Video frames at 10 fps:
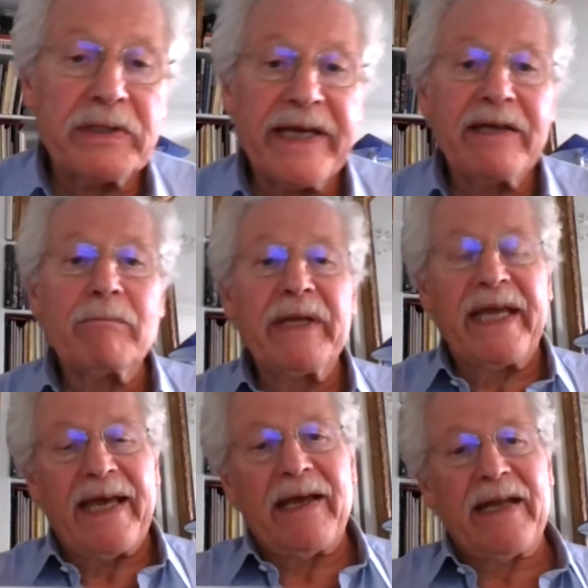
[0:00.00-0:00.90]
ADEA
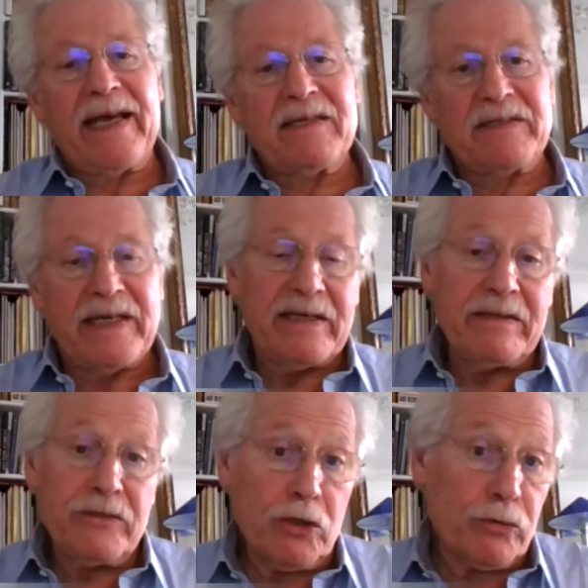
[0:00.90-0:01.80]
began as
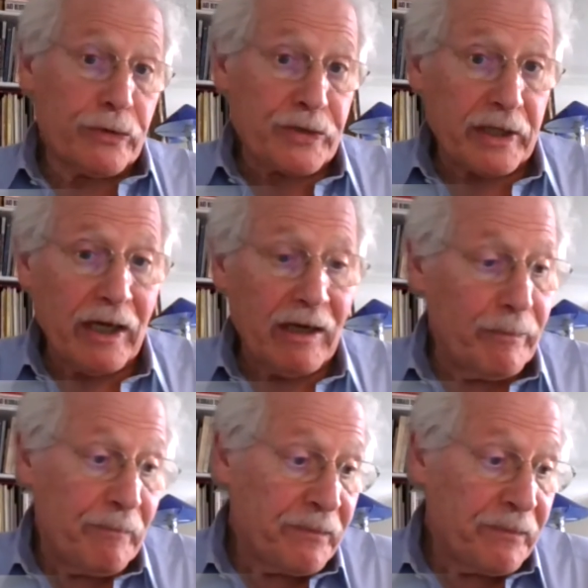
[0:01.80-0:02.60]
a donors club